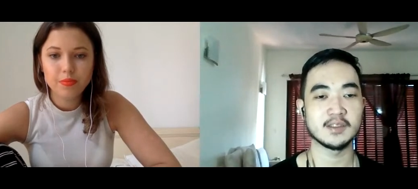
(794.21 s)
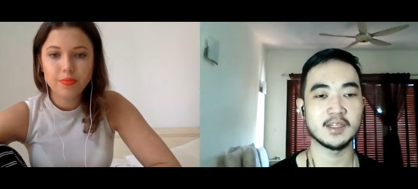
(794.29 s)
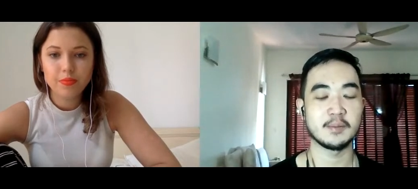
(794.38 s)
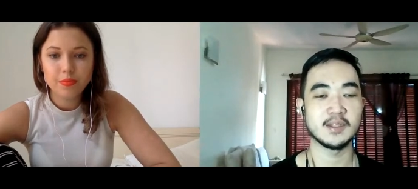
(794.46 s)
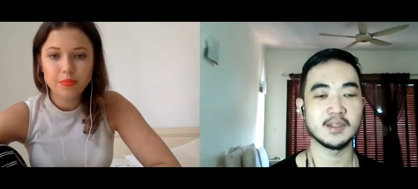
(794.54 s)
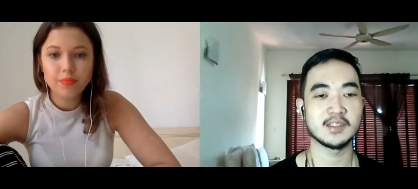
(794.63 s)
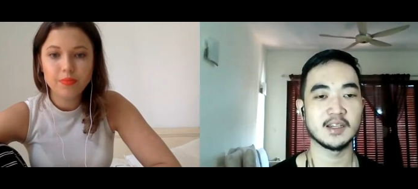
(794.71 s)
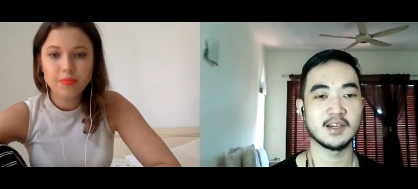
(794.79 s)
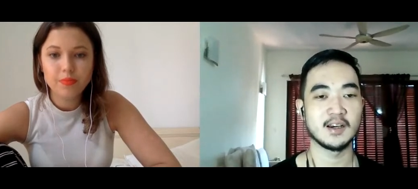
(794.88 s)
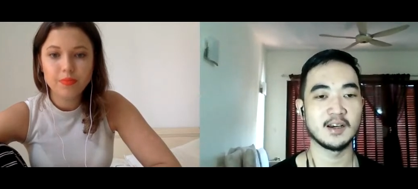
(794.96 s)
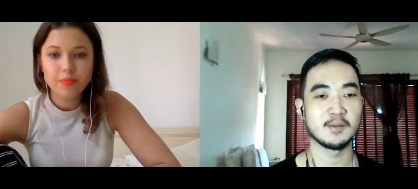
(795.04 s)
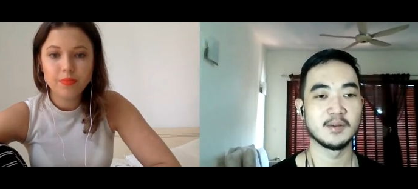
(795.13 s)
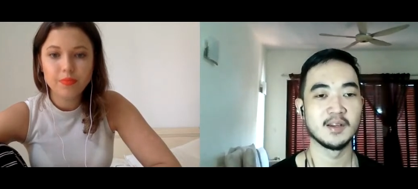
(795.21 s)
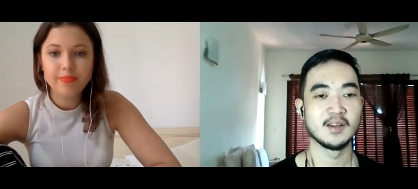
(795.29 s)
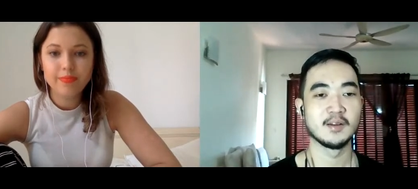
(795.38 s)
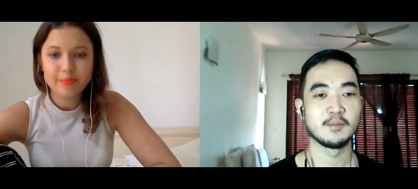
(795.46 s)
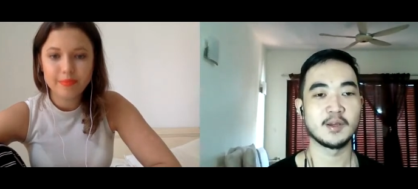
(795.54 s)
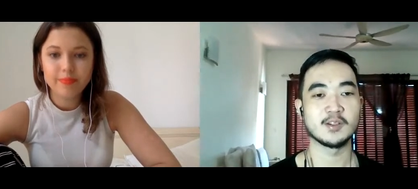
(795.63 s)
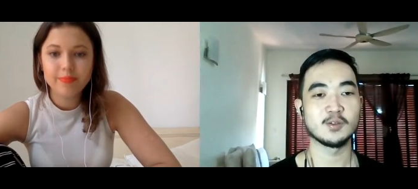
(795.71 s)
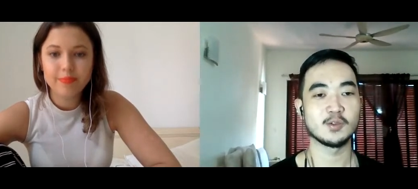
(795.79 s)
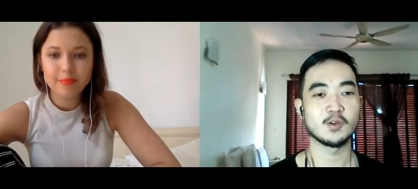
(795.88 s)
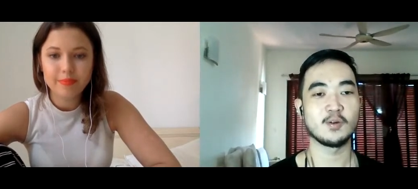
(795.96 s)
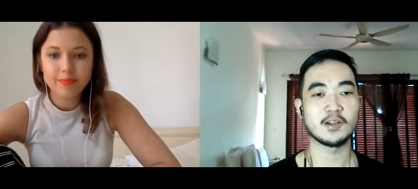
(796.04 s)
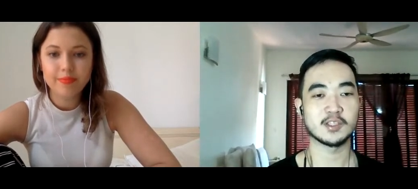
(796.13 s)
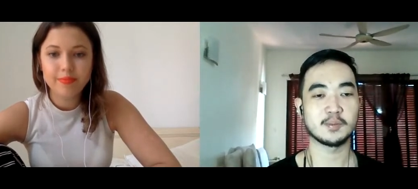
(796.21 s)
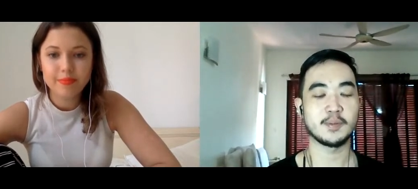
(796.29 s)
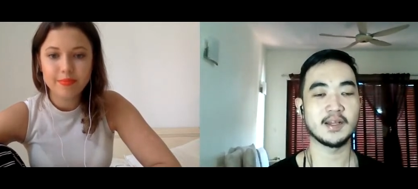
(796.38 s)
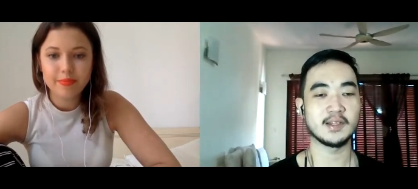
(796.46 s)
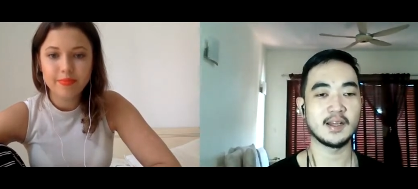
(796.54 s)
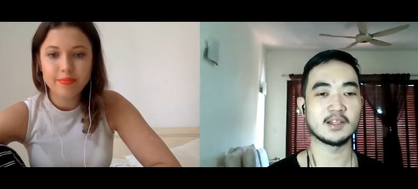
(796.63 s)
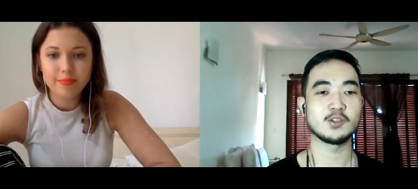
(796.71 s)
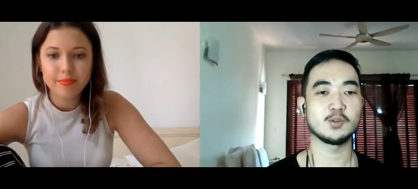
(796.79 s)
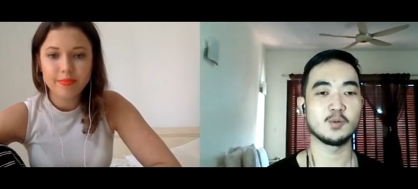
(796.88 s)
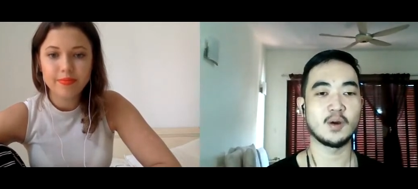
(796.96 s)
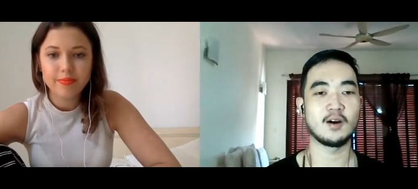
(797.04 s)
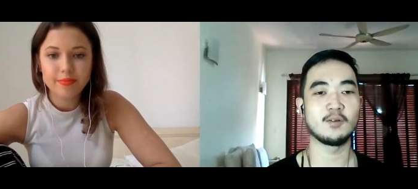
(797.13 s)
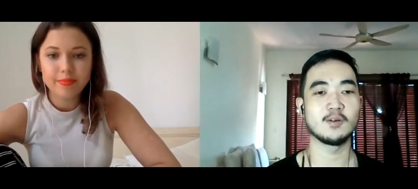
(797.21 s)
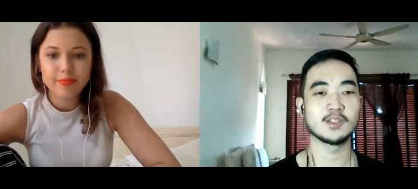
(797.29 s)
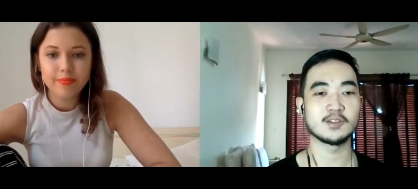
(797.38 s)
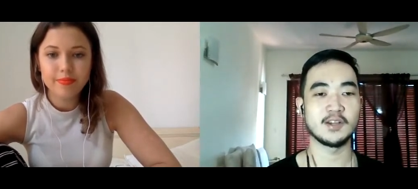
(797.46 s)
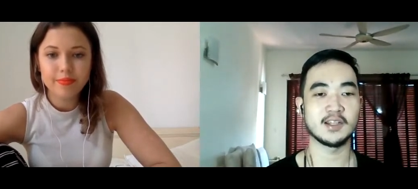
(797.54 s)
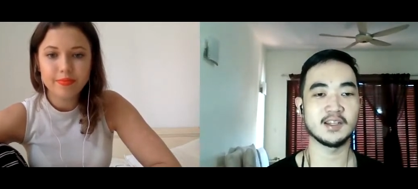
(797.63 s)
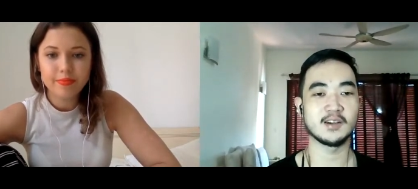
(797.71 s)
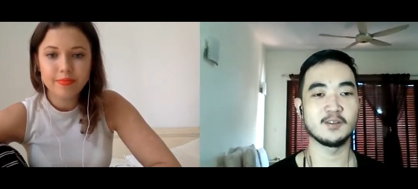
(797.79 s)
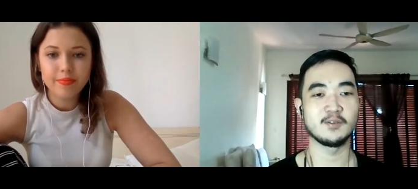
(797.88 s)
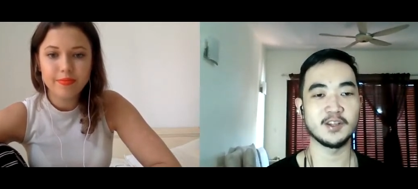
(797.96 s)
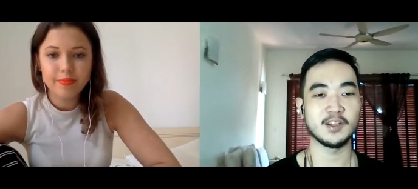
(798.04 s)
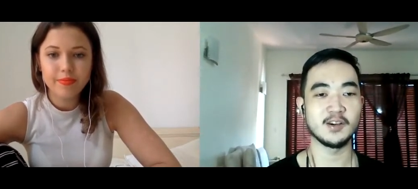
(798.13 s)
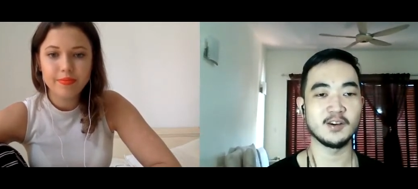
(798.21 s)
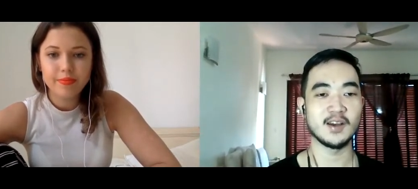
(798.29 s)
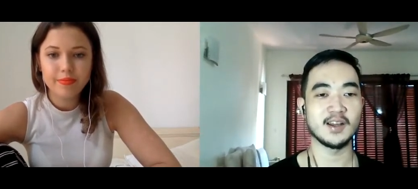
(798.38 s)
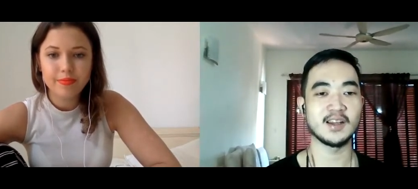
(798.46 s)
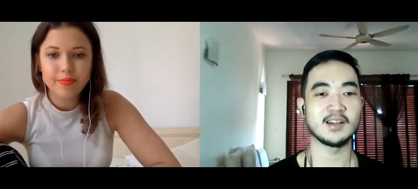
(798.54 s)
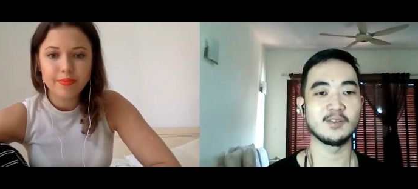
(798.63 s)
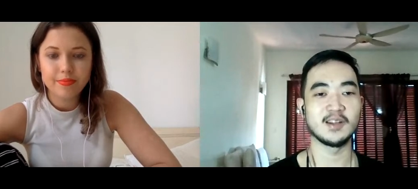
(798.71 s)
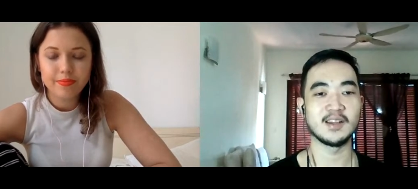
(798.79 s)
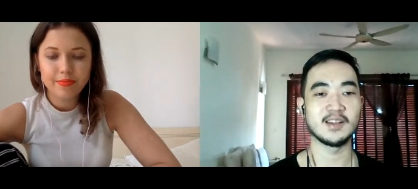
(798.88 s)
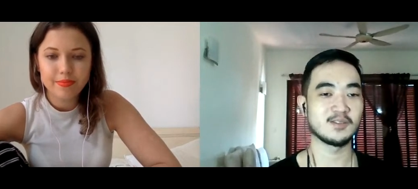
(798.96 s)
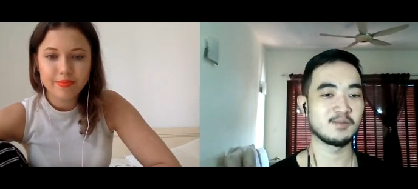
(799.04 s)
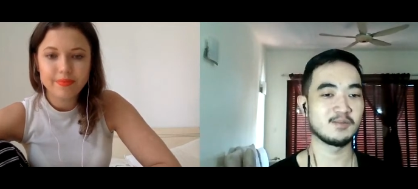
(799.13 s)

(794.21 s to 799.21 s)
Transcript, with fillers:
Speaker 1: That means uh, because you don't want to spend like two hours creating a video and then only